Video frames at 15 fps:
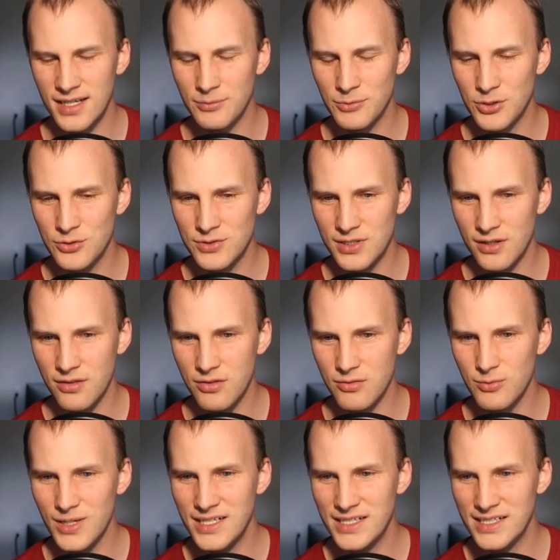I'm using
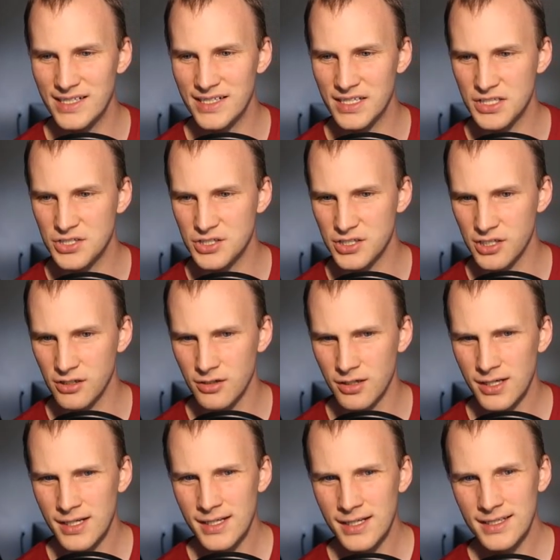3D this
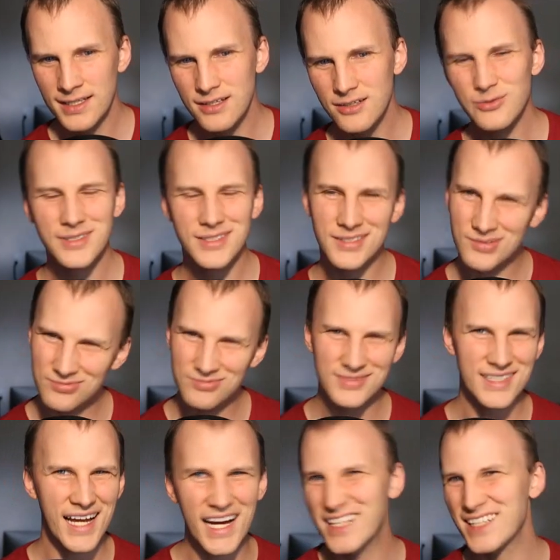year, though it's
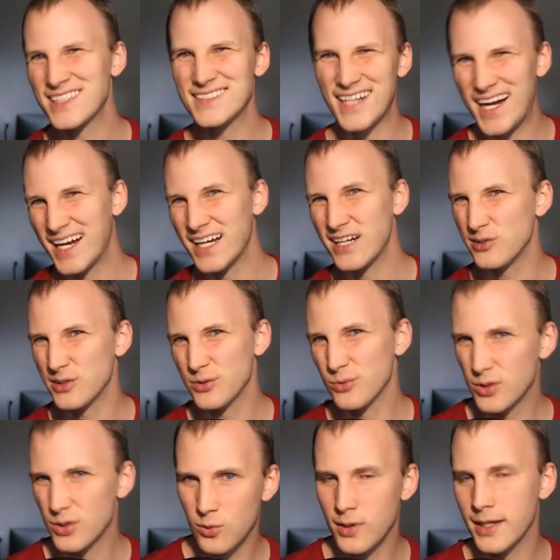not entirely
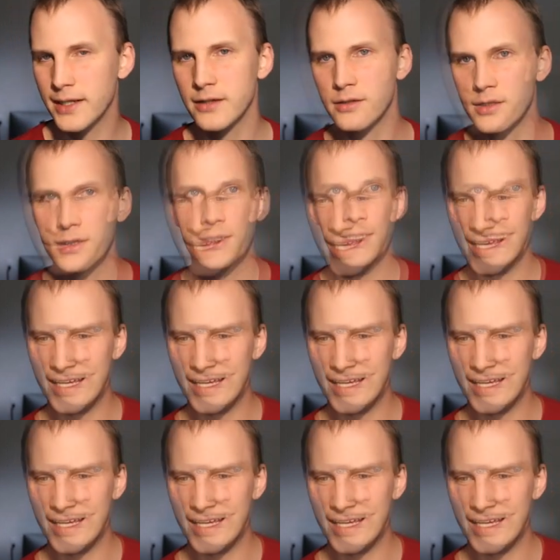required.